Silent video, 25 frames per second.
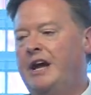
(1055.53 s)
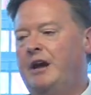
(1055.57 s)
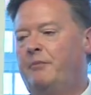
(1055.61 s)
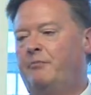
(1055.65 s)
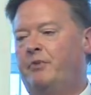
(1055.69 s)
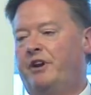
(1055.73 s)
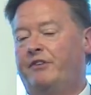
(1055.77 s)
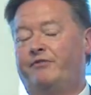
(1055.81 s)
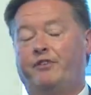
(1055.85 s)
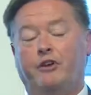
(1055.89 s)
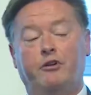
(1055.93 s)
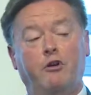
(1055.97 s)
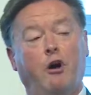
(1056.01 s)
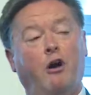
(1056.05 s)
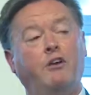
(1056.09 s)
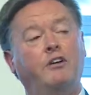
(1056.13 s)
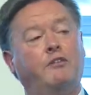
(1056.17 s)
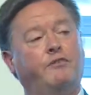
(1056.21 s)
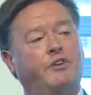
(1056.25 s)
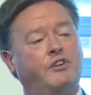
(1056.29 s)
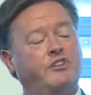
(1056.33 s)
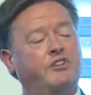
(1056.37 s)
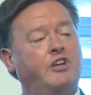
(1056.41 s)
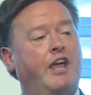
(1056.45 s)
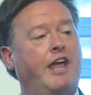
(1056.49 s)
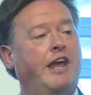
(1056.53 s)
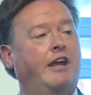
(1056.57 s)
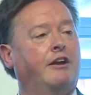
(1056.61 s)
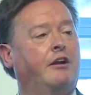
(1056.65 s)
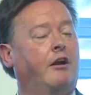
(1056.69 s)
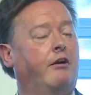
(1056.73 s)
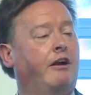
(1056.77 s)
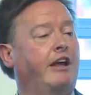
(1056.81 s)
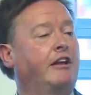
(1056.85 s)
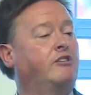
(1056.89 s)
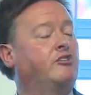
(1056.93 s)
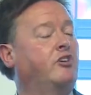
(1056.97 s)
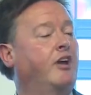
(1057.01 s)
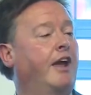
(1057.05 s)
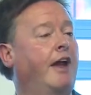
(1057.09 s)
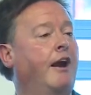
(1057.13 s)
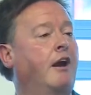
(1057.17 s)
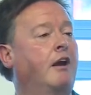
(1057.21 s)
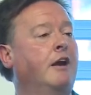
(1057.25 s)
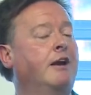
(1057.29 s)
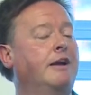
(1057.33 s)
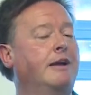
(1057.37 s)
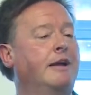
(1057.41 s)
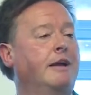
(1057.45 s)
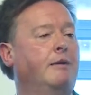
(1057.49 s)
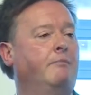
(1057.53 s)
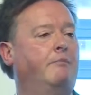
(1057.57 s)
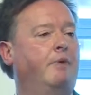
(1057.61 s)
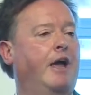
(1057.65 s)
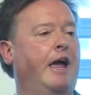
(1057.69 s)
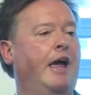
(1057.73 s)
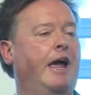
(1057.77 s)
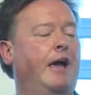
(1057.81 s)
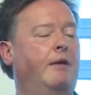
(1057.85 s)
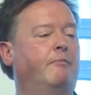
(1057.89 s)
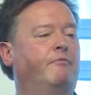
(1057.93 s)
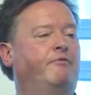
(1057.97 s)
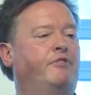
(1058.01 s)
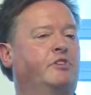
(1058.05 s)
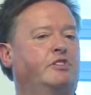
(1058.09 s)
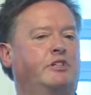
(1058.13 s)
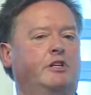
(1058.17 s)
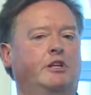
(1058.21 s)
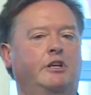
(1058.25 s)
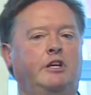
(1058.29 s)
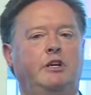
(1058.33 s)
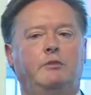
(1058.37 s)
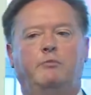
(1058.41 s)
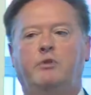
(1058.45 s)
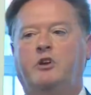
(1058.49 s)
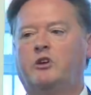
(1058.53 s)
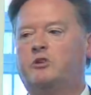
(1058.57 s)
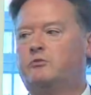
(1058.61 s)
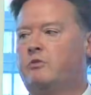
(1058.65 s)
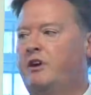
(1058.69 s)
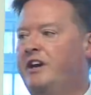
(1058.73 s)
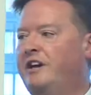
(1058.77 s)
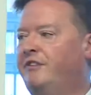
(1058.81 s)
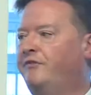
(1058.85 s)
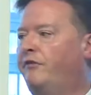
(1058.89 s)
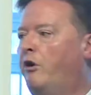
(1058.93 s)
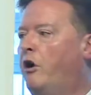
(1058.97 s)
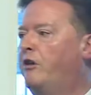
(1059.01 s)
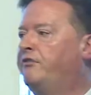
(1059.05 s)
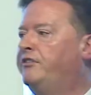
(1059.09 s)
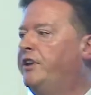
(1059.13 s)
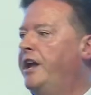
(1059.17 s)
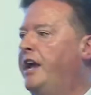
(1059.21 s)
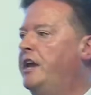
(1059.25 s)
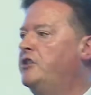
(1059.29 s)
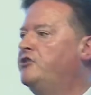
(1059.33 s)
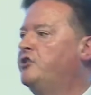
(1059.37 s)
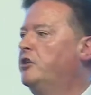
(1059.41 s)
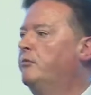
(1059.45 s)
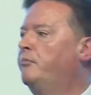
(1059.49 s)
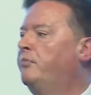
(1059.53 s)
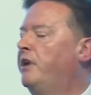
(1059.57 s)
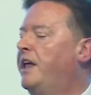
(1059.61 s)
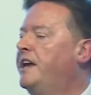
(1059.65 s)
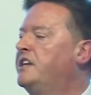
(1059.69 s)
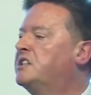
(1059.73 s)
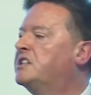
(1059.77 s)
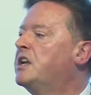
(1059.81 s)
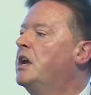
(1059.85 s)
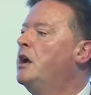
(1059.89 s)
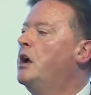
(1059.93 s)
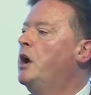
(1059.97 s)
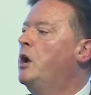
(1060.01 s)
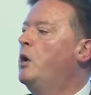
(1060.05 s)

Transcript: But if they're not, if they're staying in our aged care facility, because we're involved in aging in place,